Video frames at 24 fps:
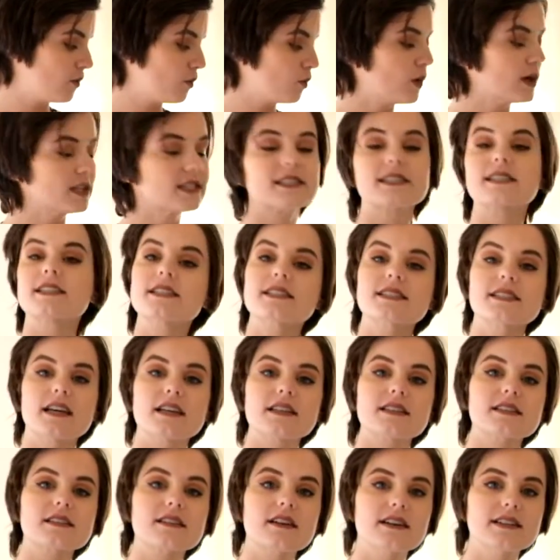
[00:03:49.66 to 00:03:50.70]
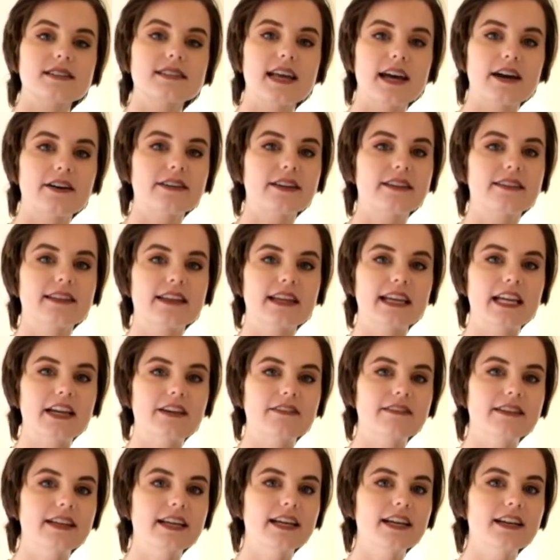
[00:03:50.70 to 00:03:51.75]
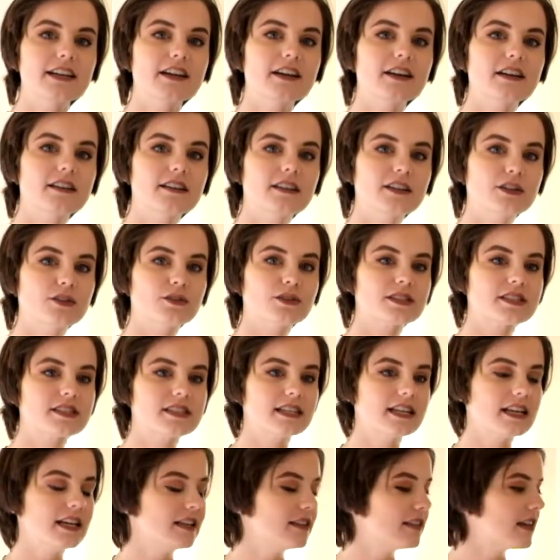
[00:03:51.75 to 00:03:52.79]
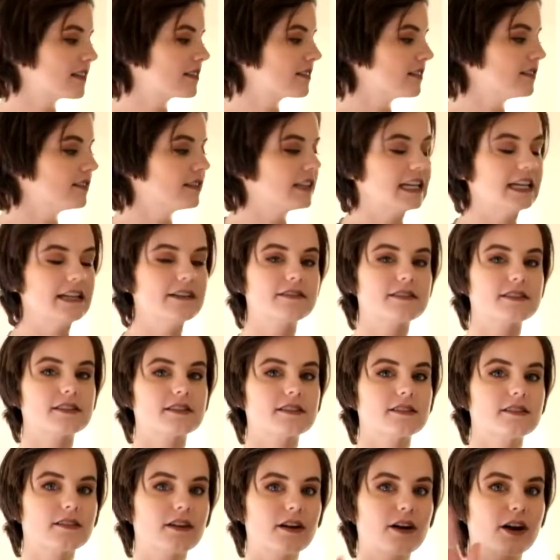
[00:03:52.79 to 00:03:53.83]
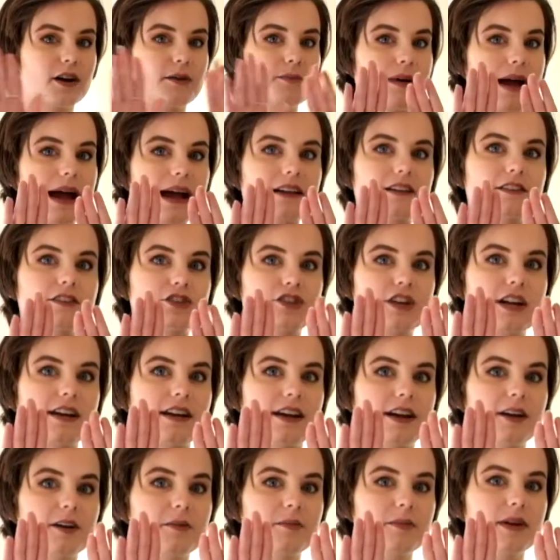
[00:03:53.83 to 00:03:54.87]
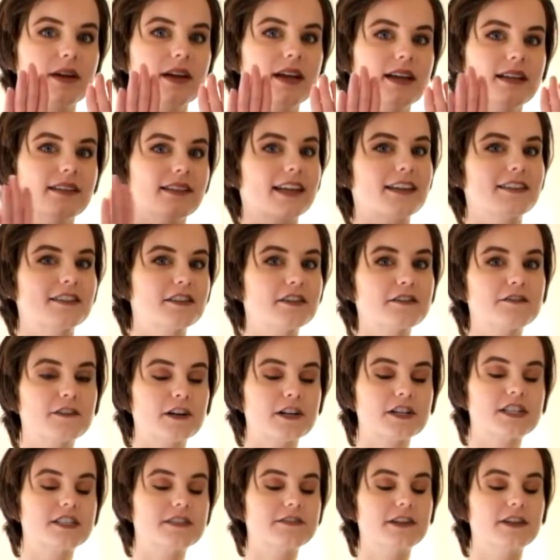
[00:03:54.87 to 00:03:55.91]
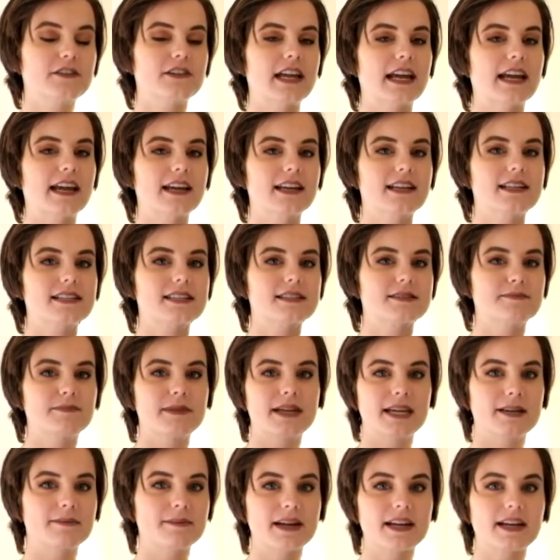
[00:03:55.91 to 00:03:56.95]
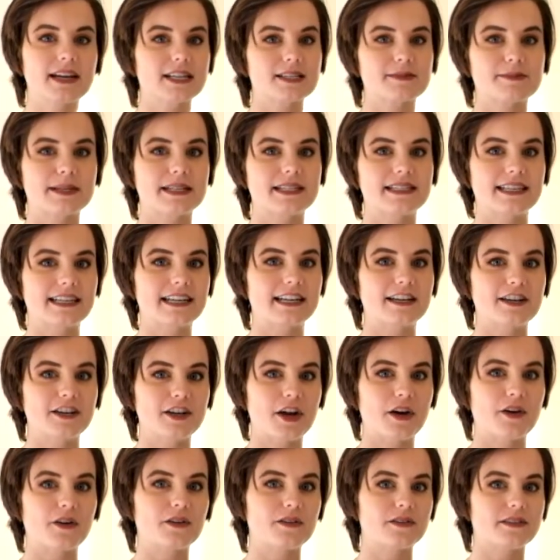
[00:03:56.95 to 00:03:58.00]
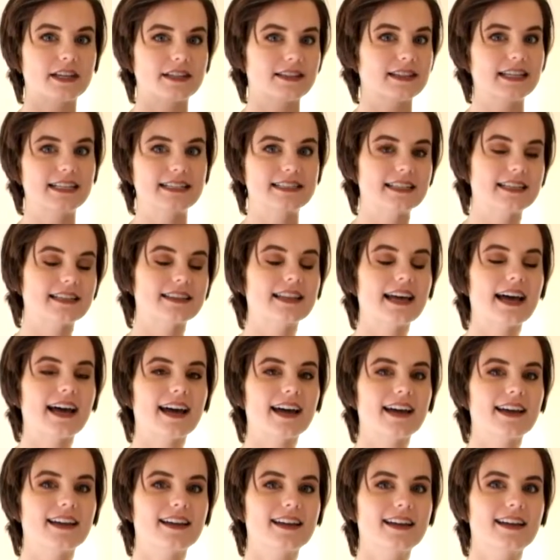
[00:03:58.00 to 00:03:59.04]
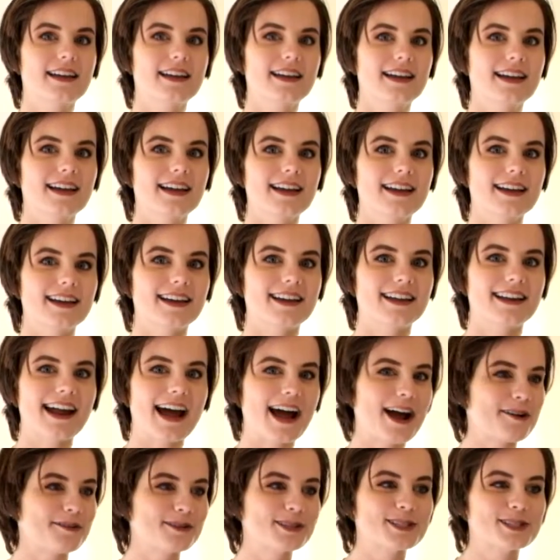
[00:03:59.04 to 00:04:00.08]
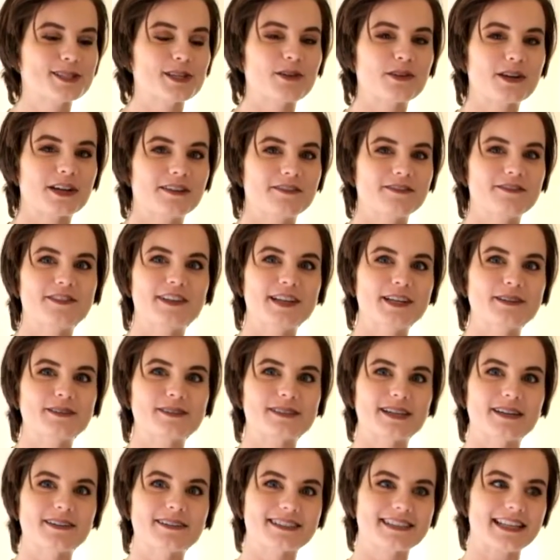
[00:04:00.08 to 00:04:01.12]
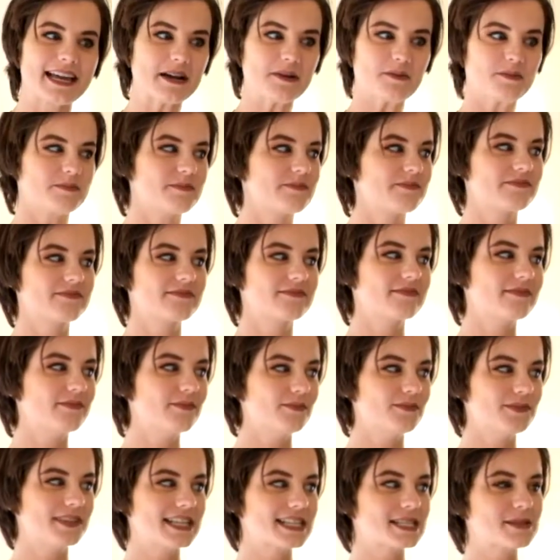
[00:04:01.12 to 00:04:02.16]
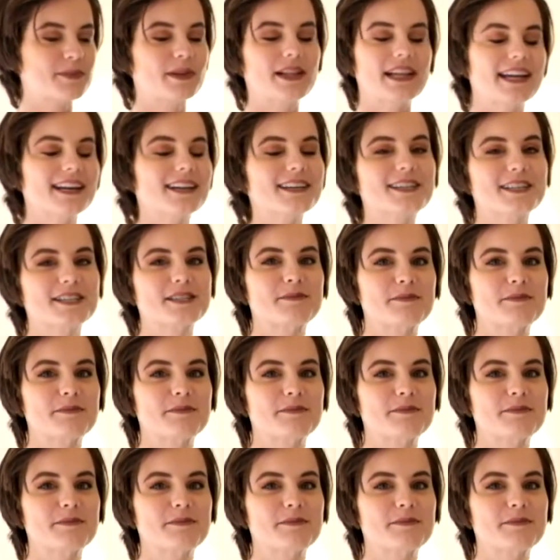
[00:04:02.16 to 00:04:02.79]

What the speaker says: once the sun's gone down in the evening, you'll see that the leaves are back straight up. Like the first few days, me and my husband didn't know that they did that. And I was so confused. I was like, this plant is